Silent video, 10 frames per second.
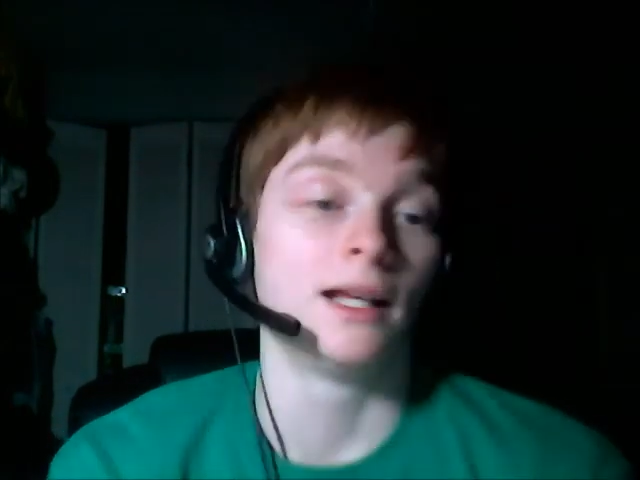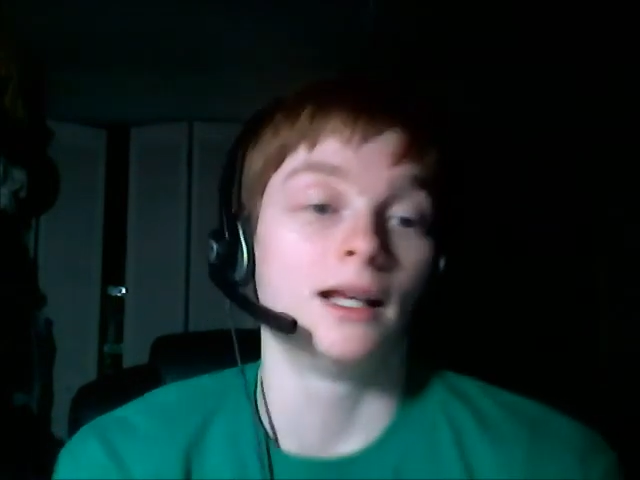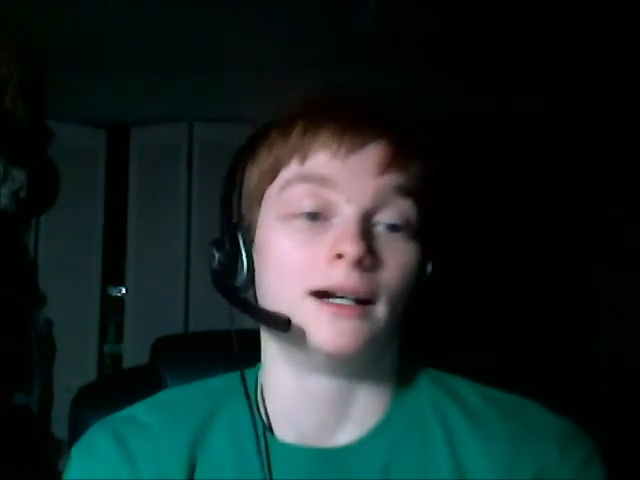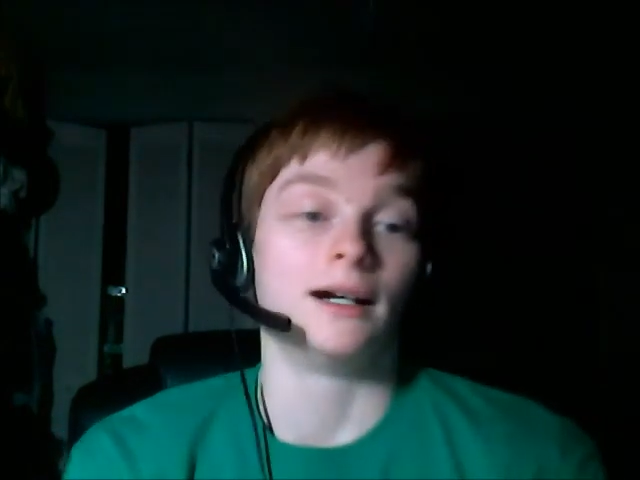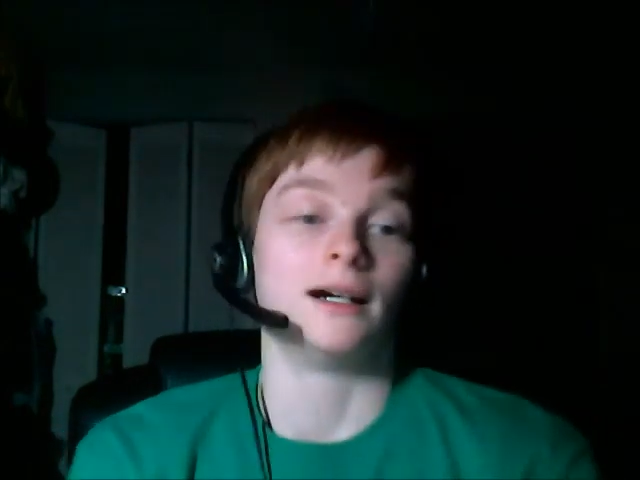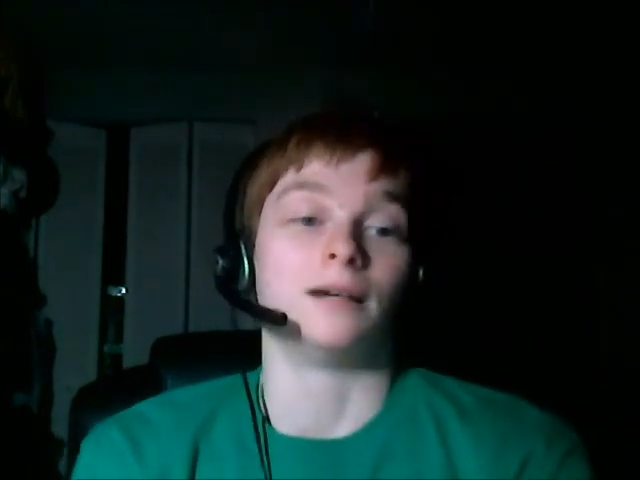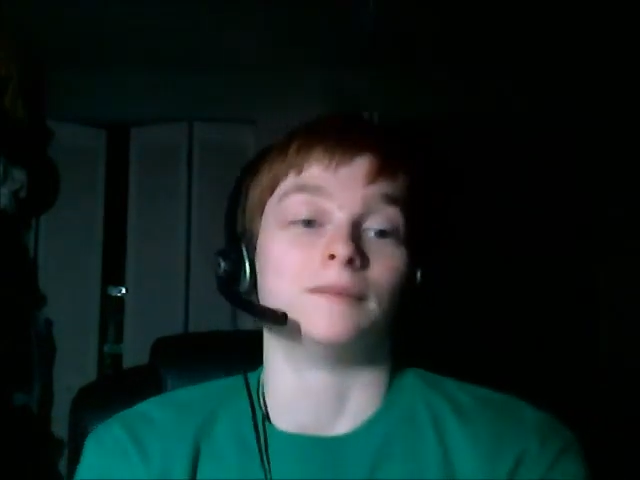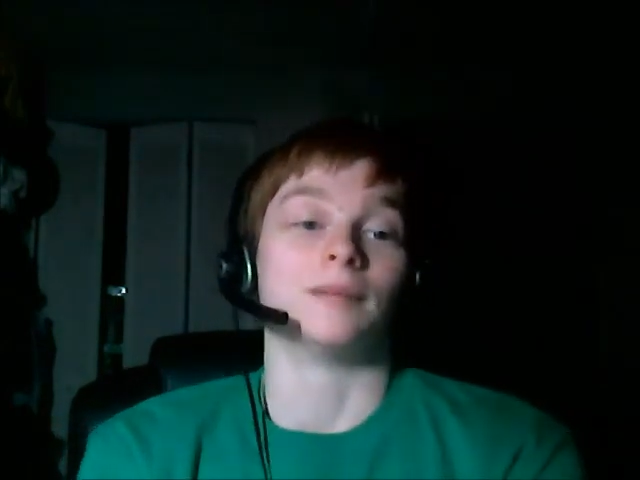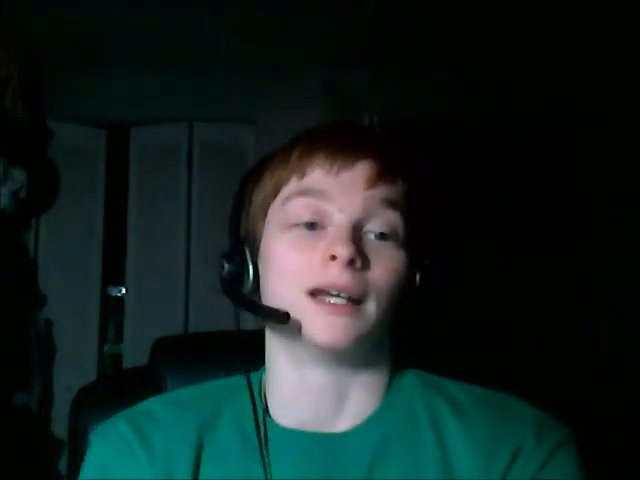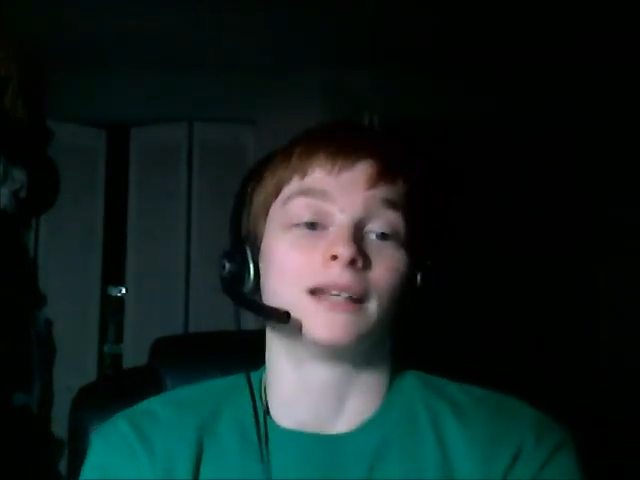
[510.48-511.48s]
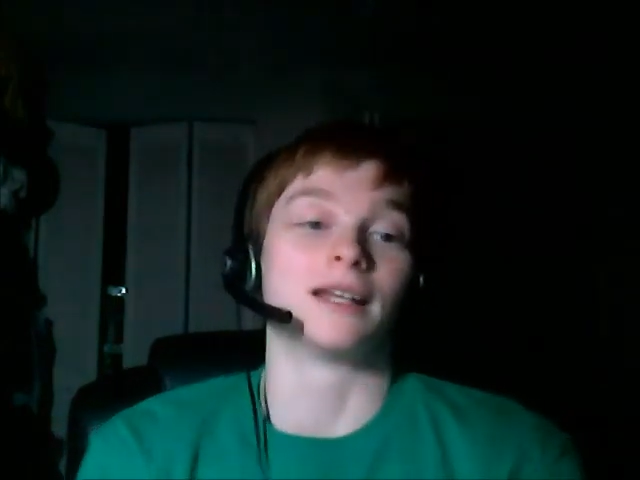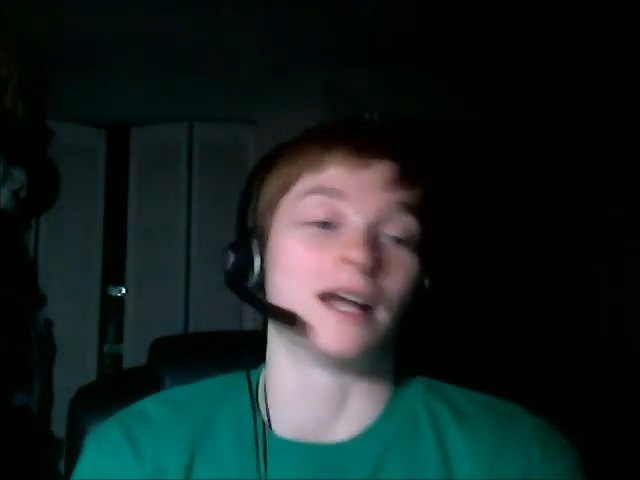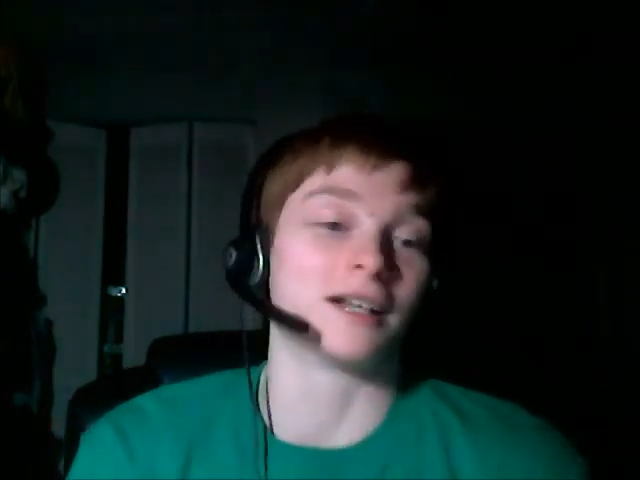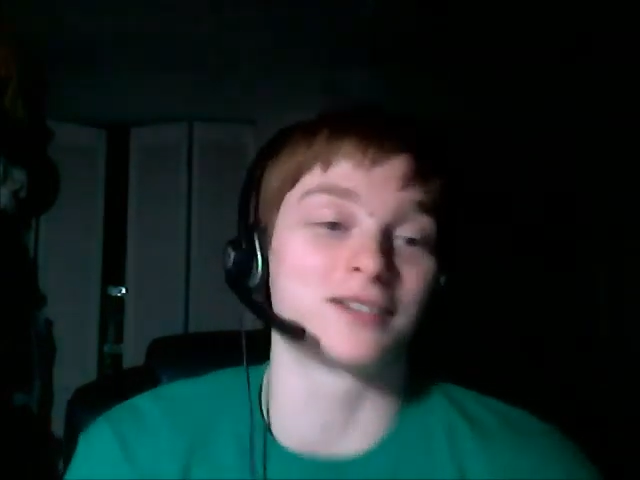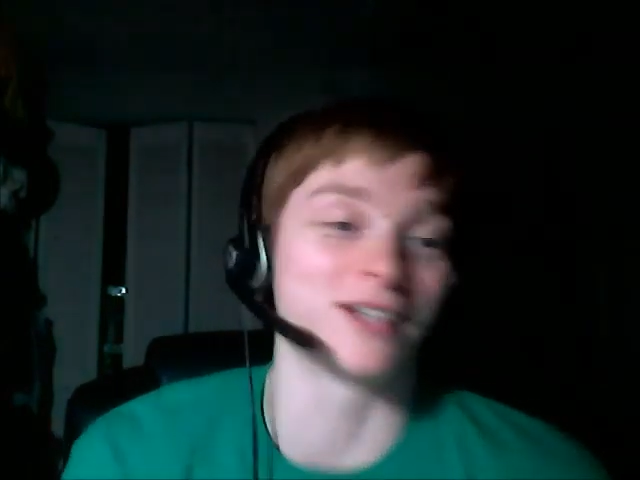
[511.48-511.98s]
And then
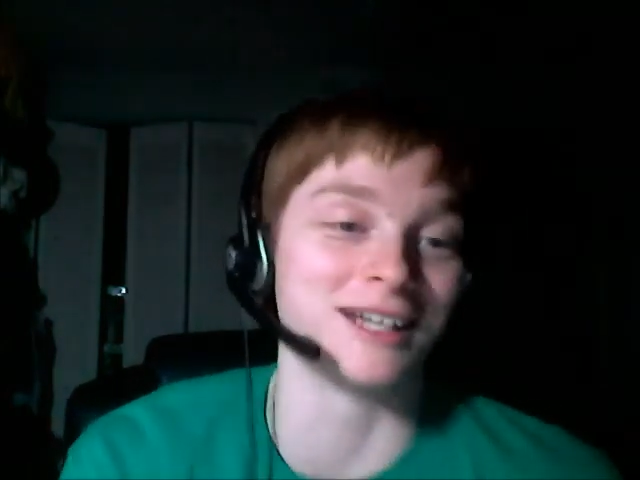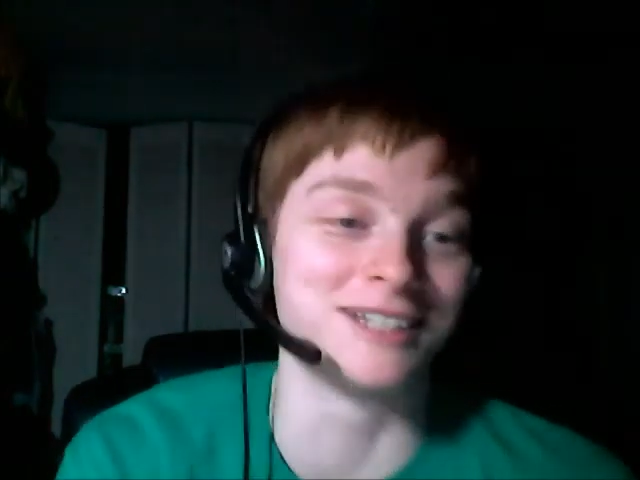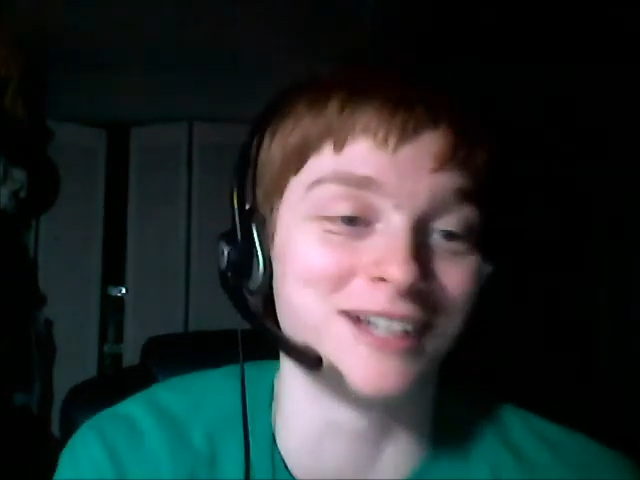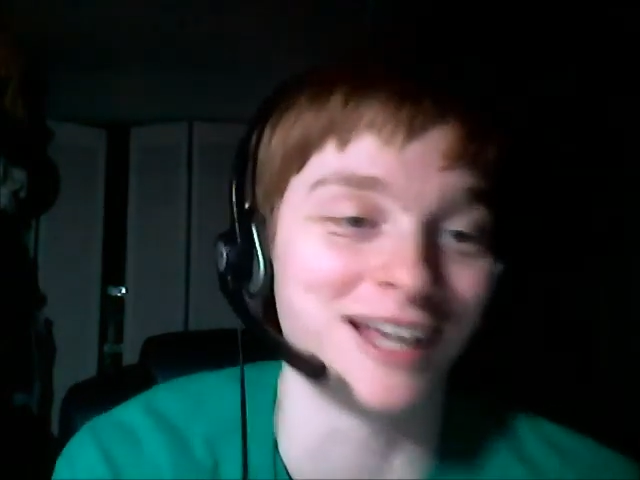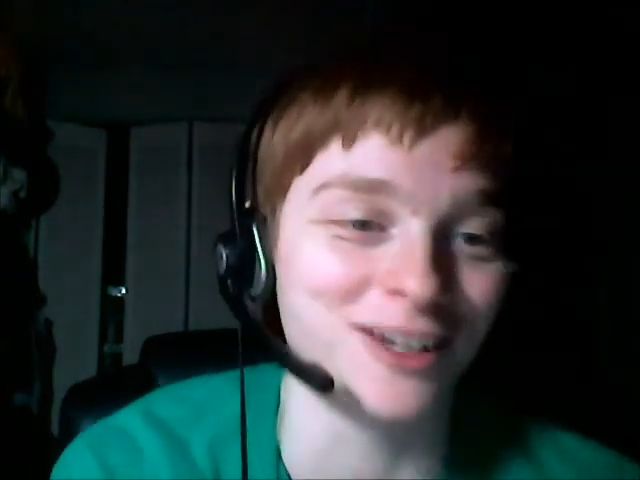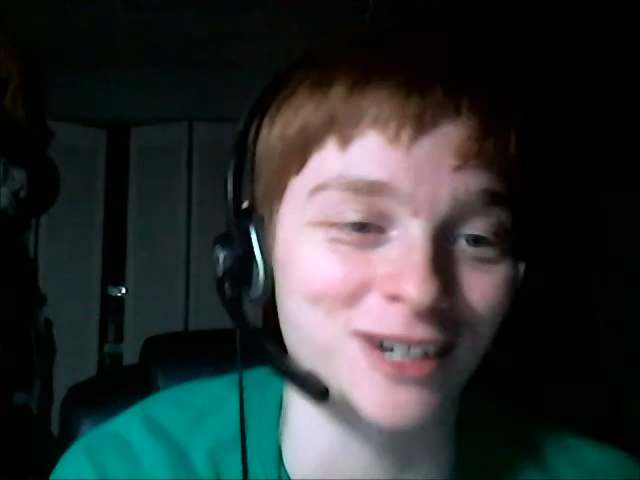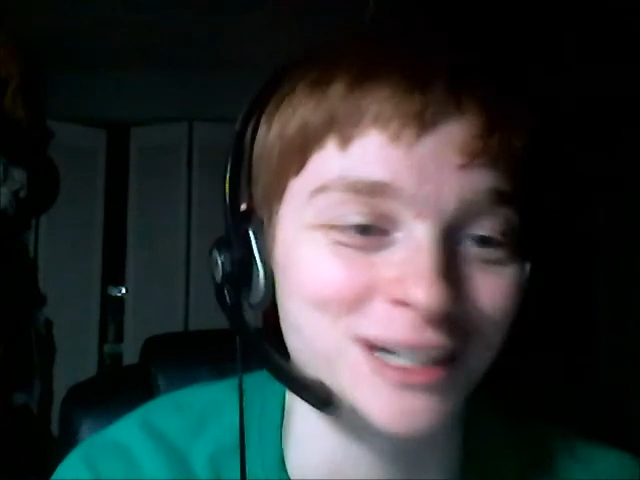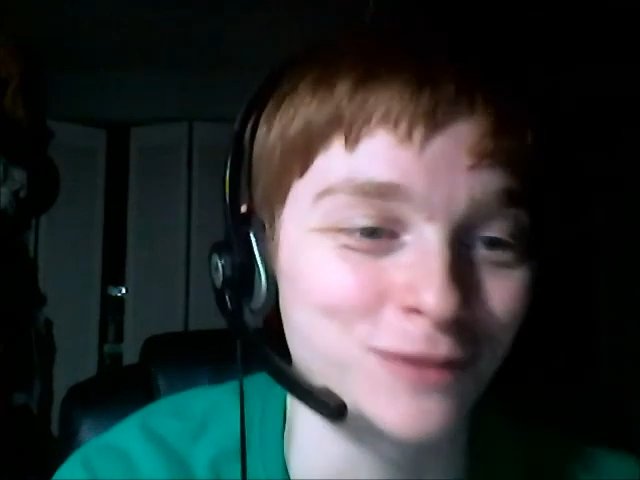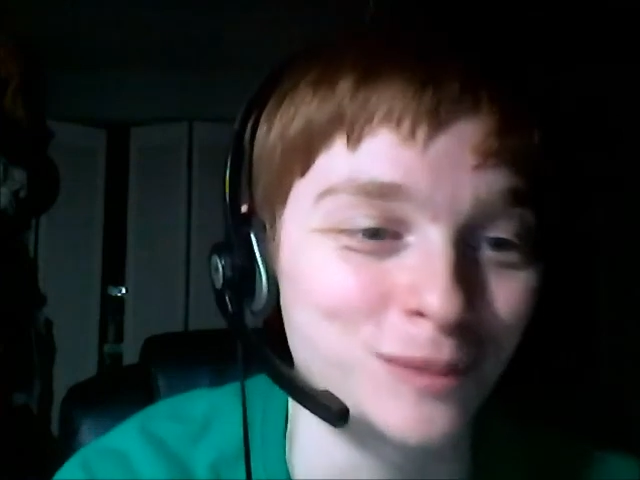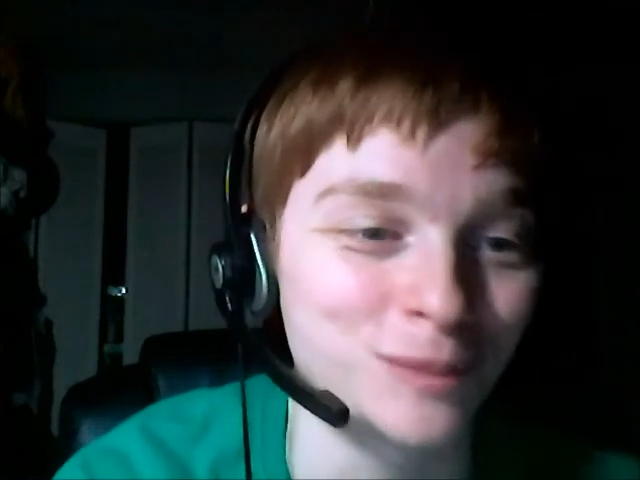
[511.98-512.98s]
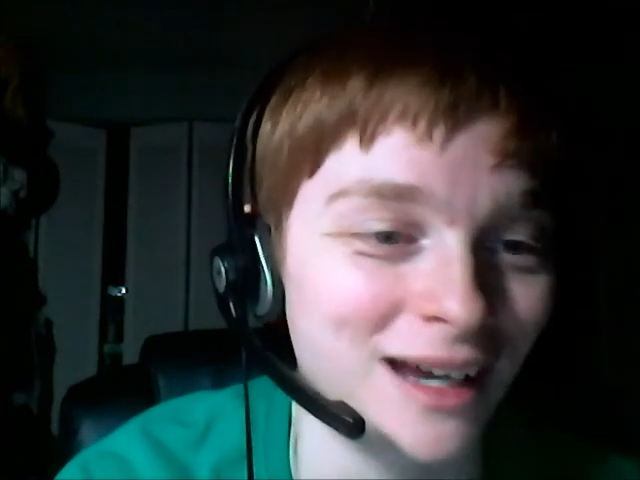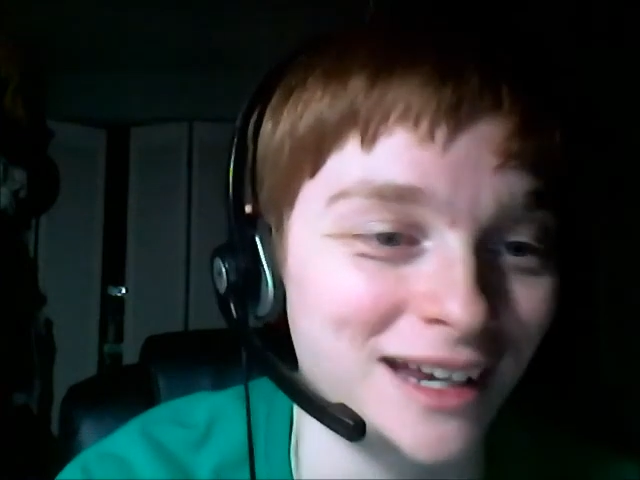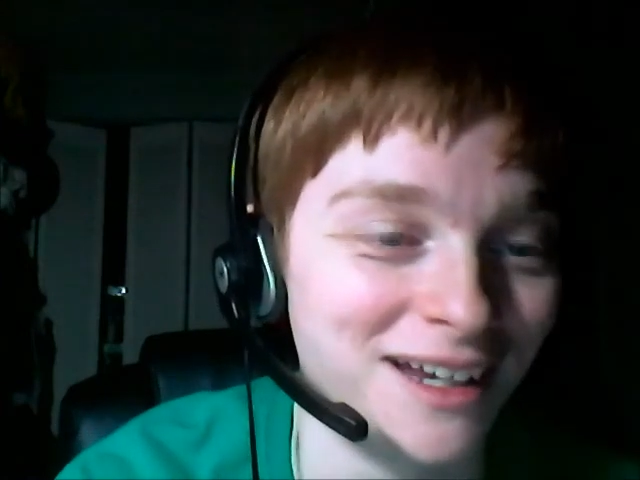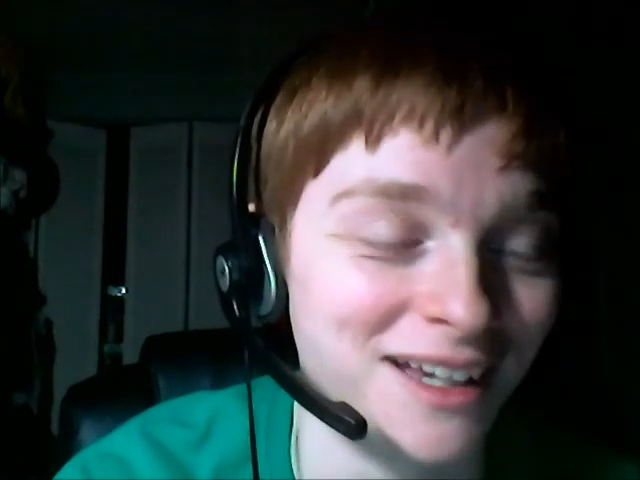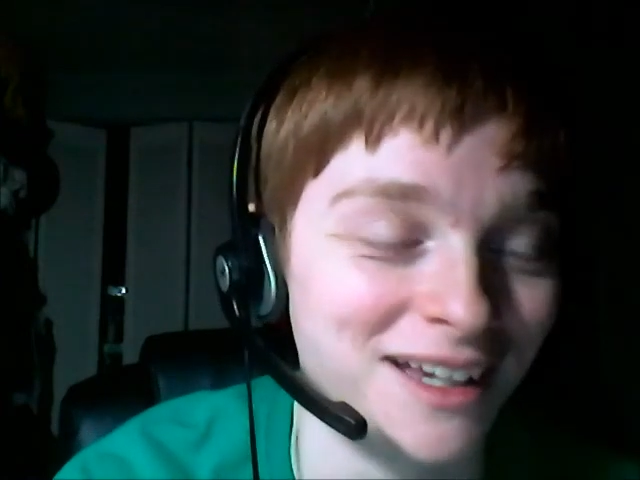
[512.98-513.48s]
honestly, I couldn't even buy